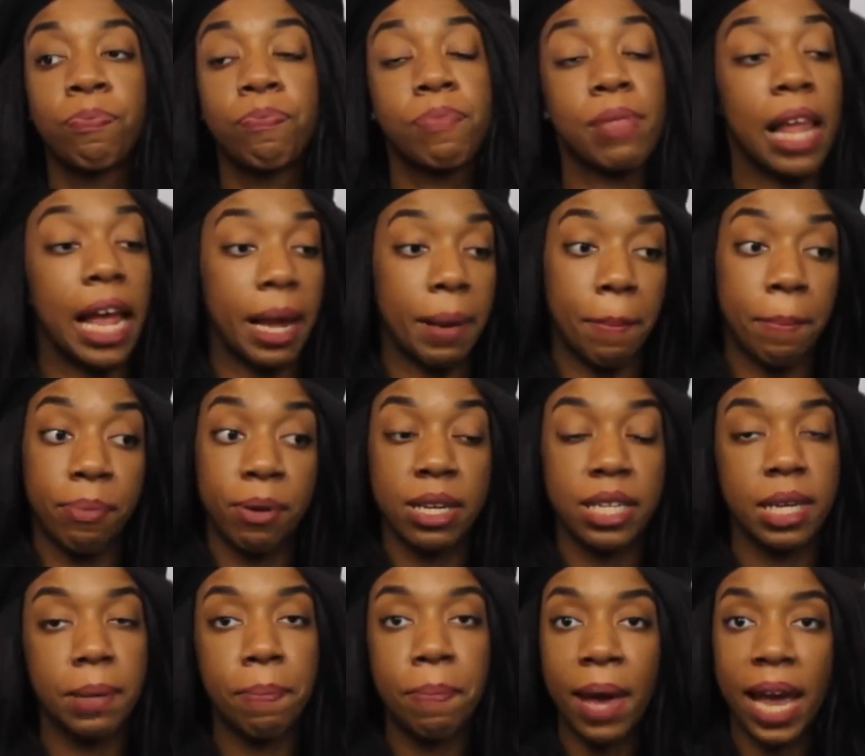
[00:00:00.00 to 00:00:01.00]
like
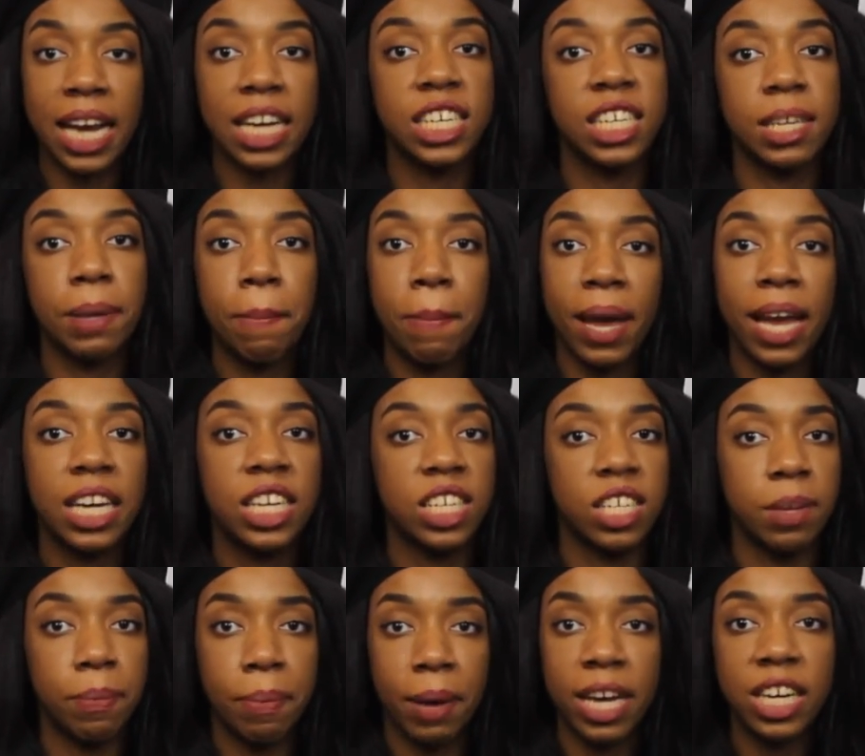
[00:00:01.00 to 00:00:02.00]
printed pages and
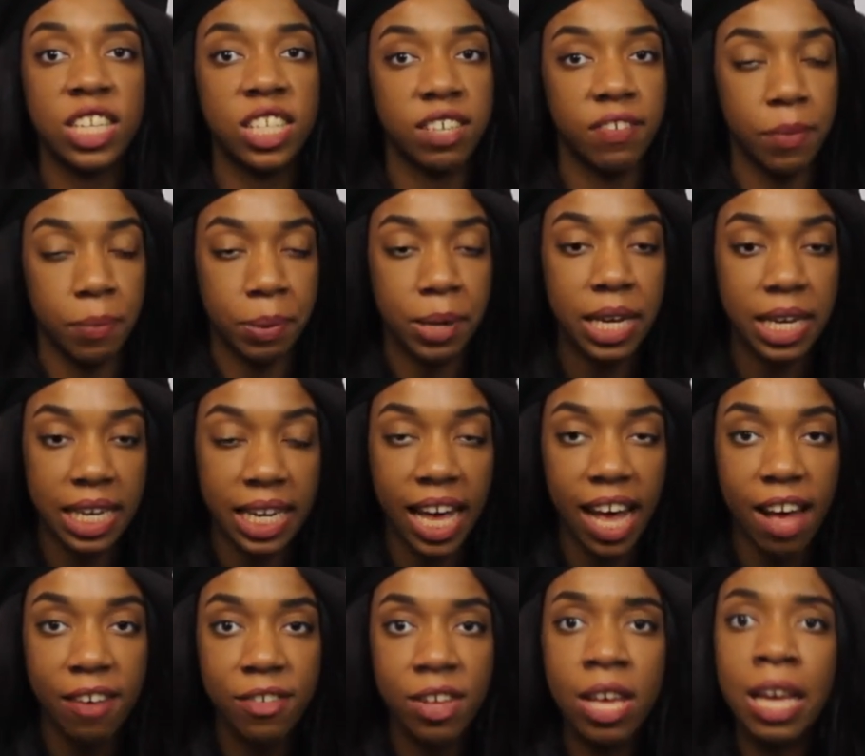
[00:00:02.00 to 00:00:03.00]
pages and pages of a
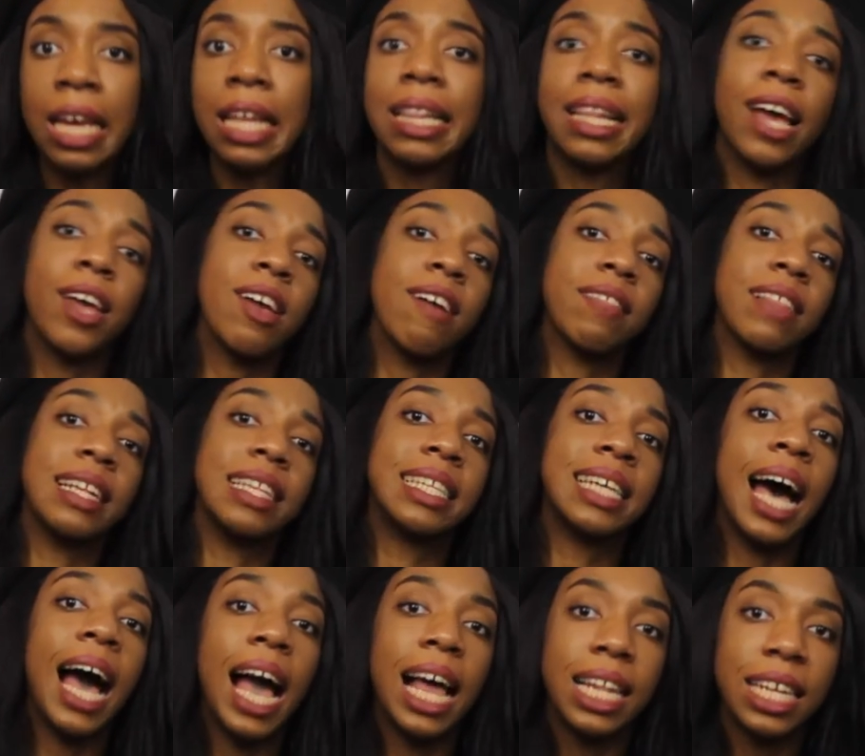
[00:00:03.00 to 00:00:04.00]
PDF, now you have to
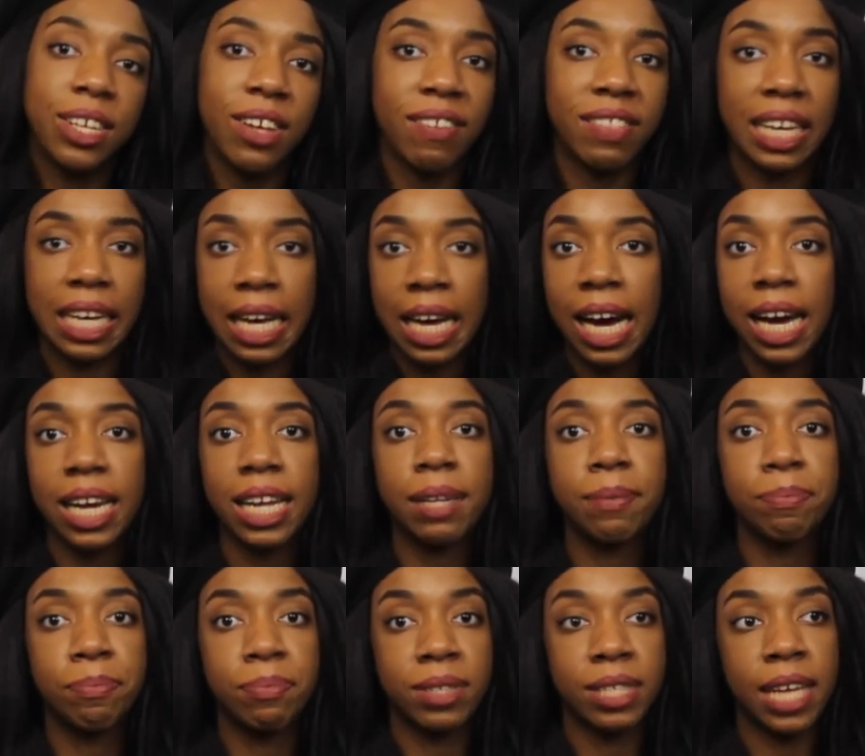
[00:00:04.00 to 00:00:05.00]
tile it, you have to cut it,
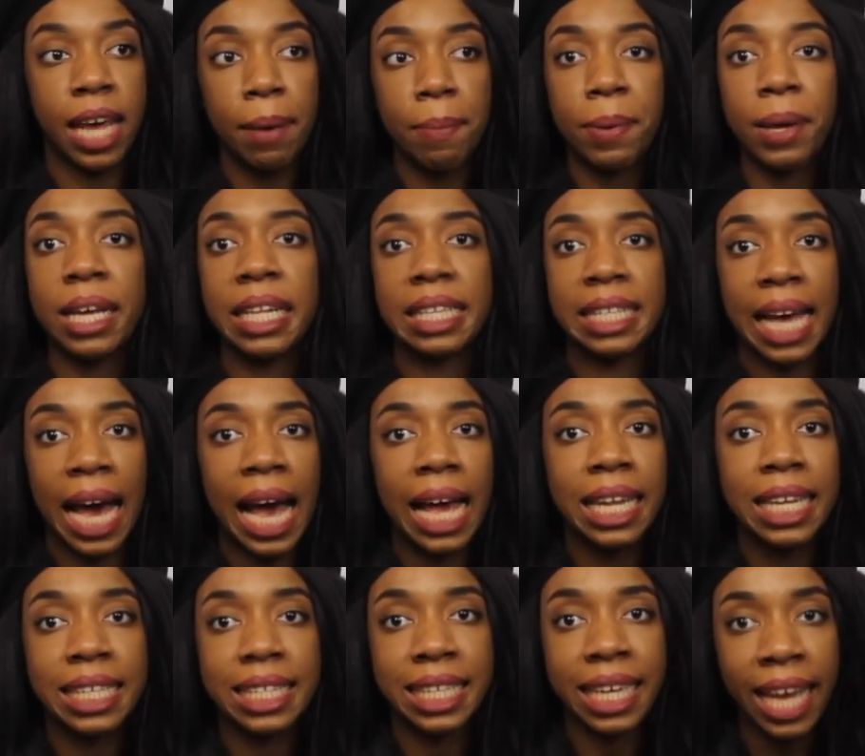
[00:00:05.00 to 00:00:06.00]
tape it, and
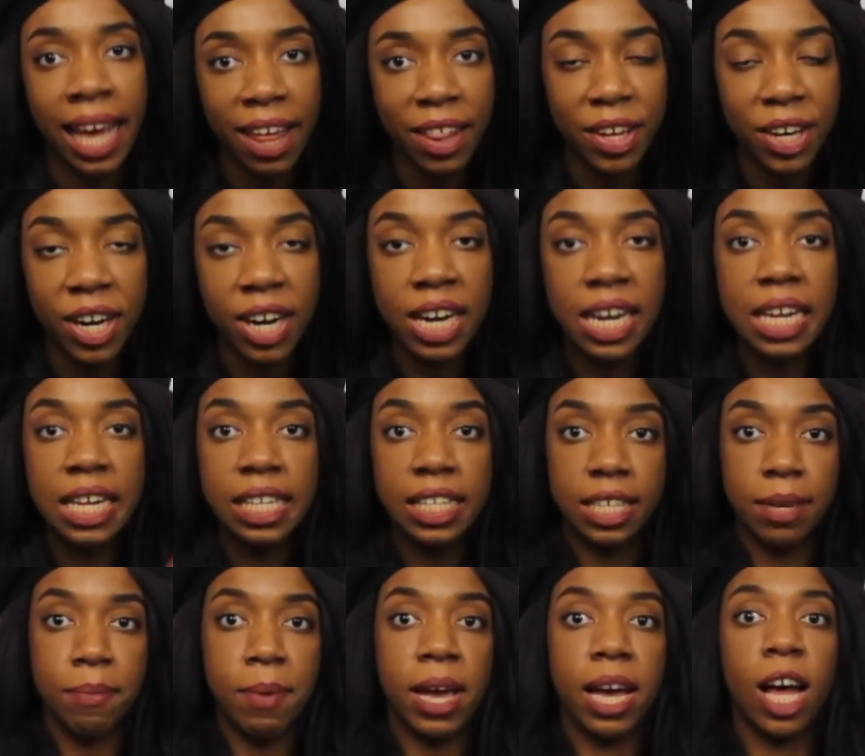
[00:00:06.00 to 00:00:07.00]
tile it together
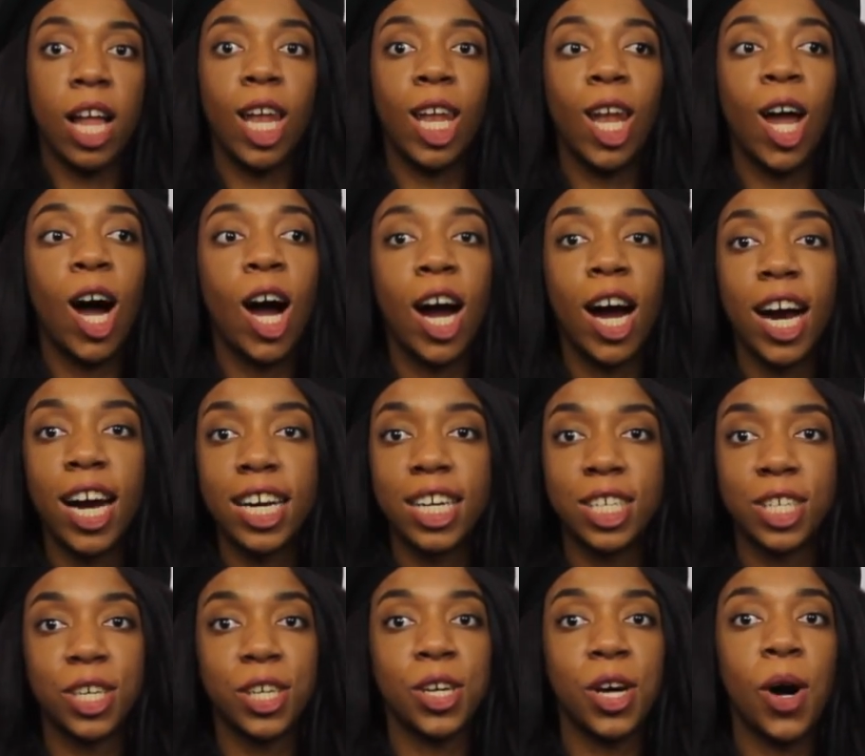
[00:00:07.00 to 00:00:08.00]
to make a
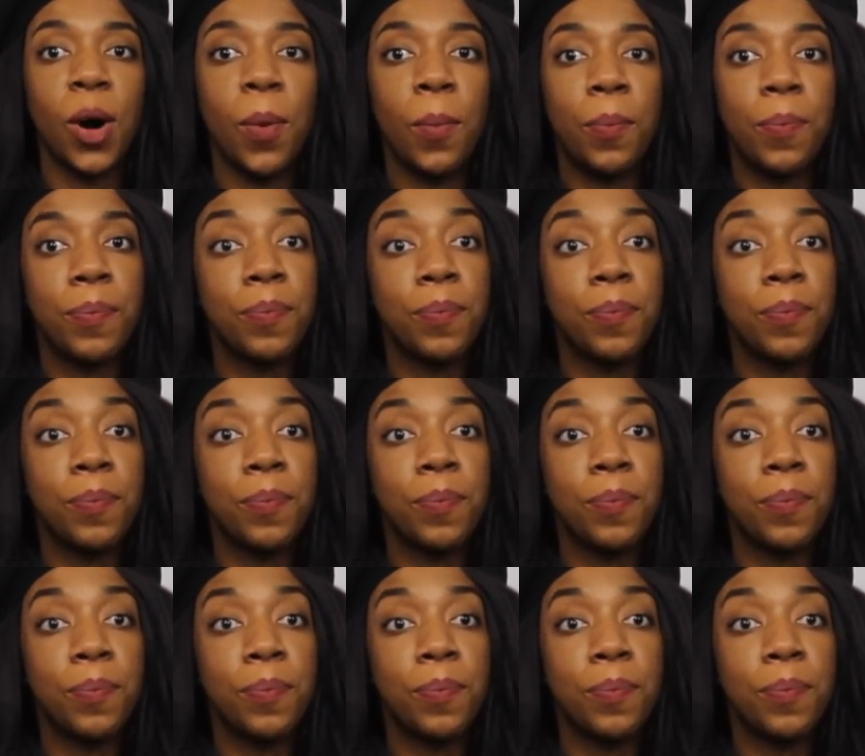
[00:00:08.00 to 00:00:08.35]
large, you know,